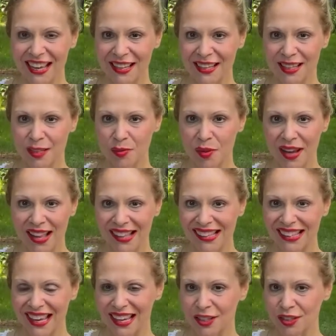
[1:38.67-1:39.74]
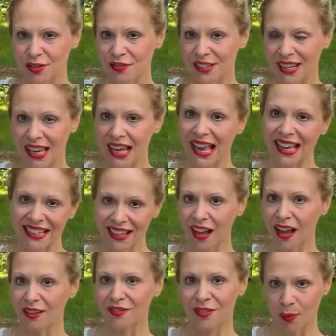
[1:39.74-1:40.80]
as well in case you forget any
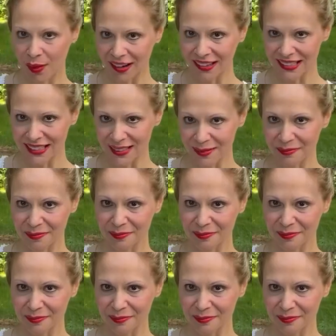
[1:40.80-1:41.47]
of the words.